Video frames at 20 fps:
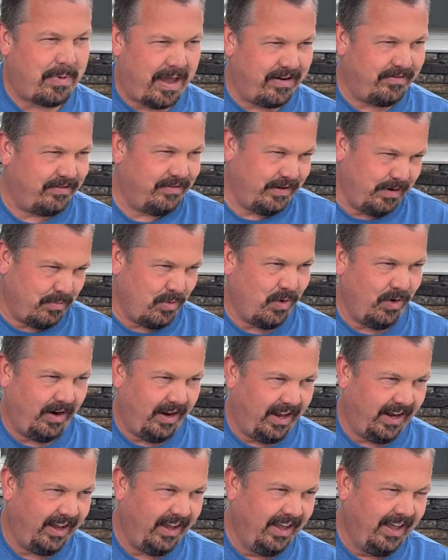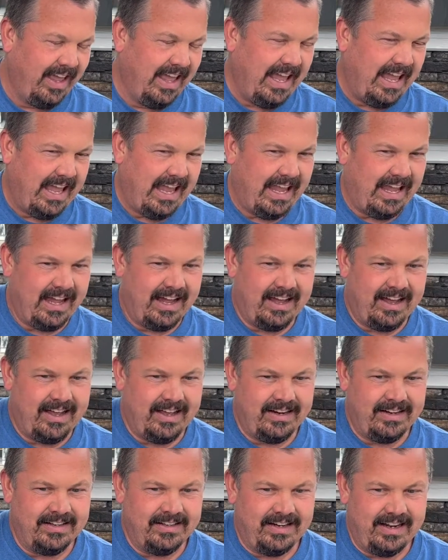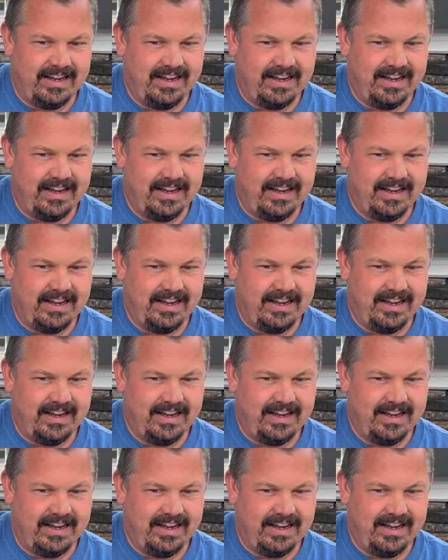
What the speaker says: every morning. And